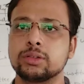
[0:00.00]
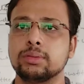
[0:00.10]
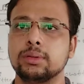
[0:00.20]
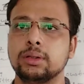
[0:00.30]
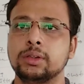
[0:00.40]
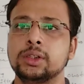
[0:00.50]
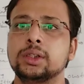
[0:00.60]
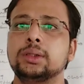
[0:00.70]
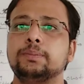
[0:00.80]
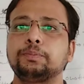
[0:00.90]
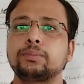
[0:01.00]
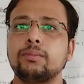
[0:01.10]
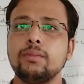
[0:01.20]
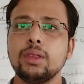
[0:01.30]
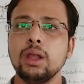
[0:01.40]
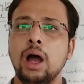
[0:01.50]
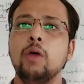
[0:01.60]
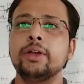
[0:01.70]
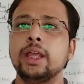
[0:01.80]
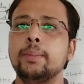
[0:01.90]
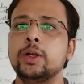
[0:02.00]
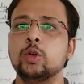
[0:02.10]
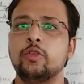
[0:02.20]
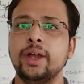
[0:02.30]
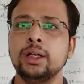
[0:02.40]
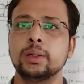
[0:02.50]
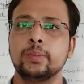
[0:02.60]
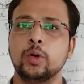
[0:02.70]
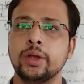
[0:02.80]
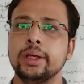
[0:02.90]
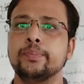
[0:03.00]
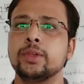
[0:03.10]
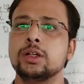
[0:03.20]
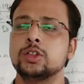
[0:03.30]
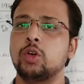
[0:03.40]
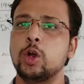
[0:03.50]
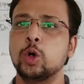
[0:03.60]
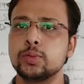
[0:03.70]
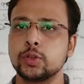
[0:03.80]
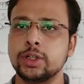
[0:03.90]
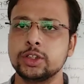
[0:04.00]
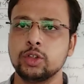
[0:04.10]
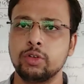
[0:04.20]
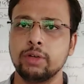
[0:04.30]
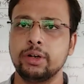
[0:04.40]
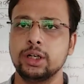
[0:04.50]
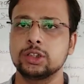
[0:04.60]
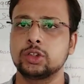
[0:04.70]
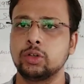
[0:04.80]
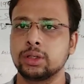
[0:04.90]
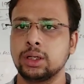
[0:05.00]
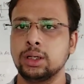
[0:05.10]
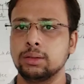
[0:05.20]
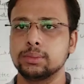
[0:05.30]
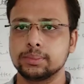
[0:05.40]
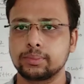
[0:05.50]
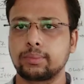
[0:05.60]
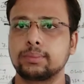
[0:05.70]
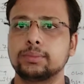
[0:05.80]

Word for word: was how it came into effect okay. So, I hope students you would have understood the